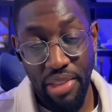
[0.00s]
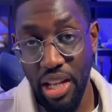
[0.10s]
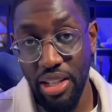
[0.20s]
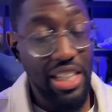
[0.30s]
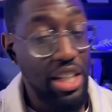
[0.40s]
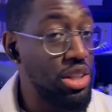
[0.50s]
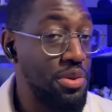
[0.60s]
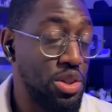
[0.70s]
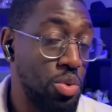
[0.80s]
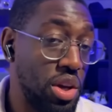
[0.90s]
This ain't no
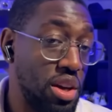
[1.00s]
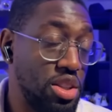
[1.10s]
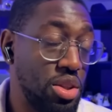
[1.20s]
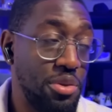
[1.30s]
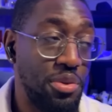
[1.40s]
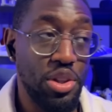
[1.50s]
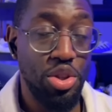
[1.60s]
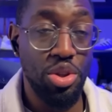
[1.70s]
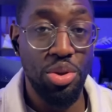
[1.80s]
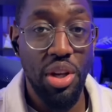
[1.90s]
different to what different
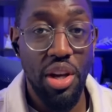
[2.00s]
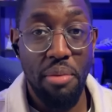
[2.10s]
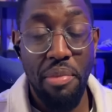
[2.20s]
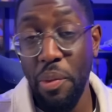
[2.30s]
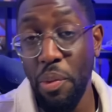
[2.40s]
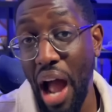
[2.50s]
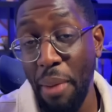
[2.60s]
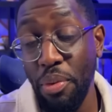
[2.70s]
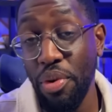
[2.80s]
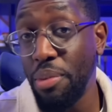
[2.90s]
to maybe what
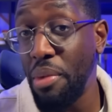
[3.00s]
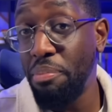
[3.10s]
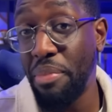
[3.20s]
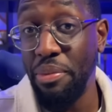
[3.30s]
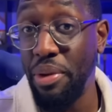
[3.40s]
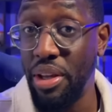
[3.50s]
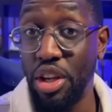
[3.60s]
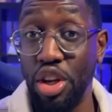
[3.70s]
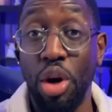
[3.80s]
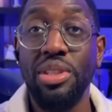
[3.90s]
happened with your mum, maybe. You
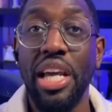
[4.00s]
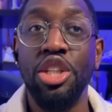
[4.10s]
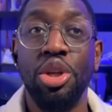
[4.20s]
know what I'm saying?